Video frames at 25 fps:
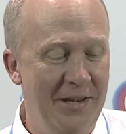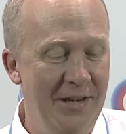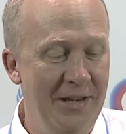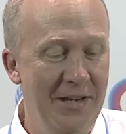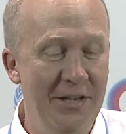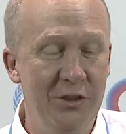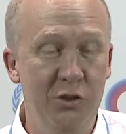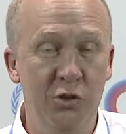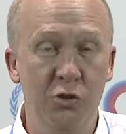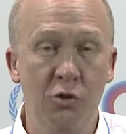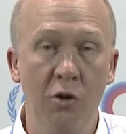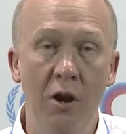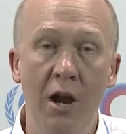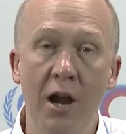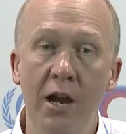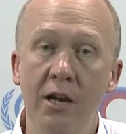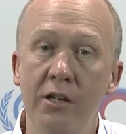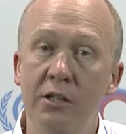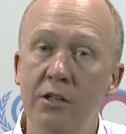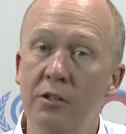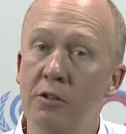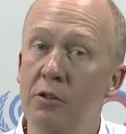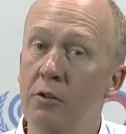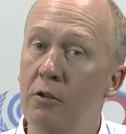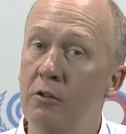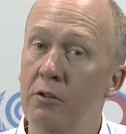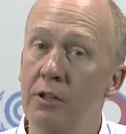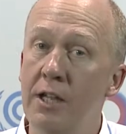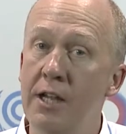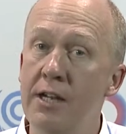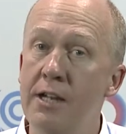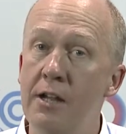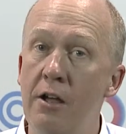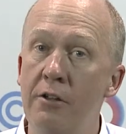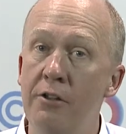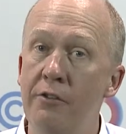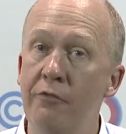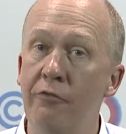is trying to lay
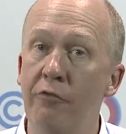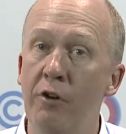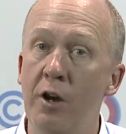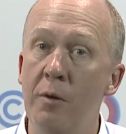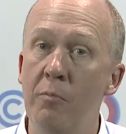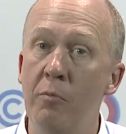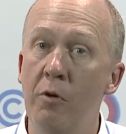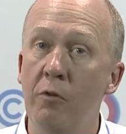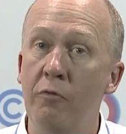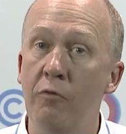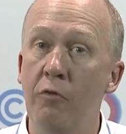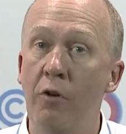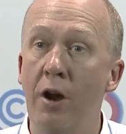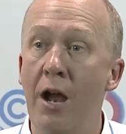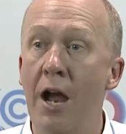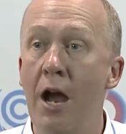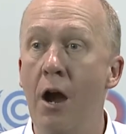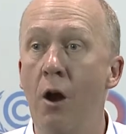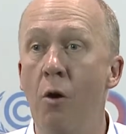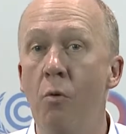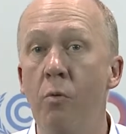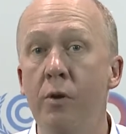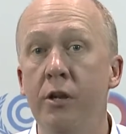down the framework for how